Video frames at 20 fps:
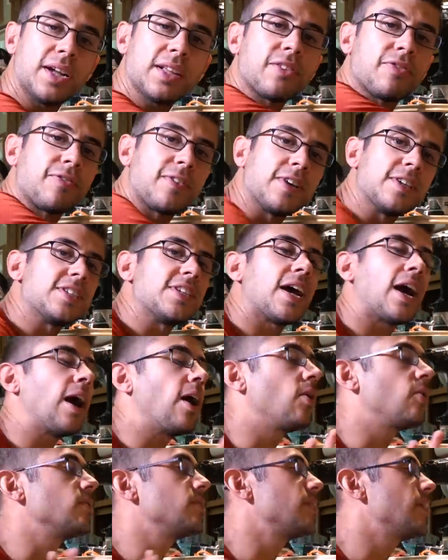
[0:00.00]
got the fridge
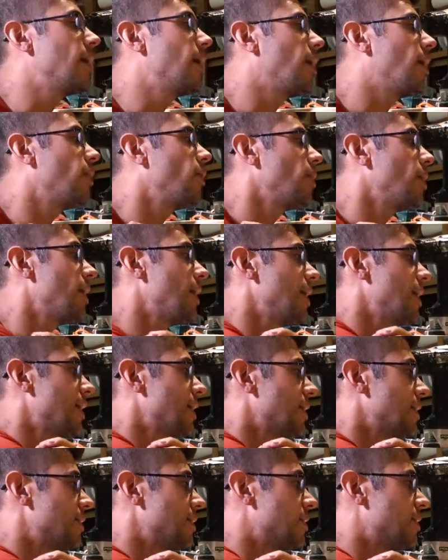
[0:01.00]
out now,
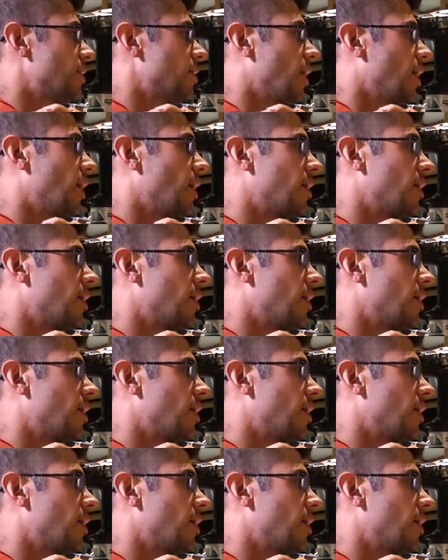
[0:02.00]
and